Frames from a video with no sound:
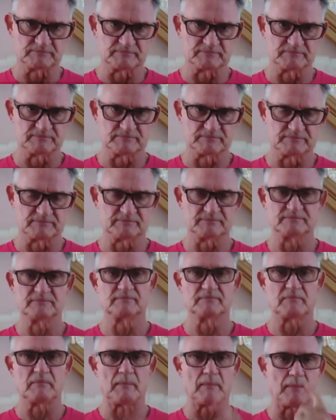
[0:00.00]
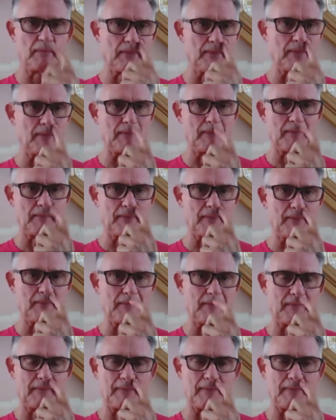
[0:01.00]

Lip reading: (no one is talking)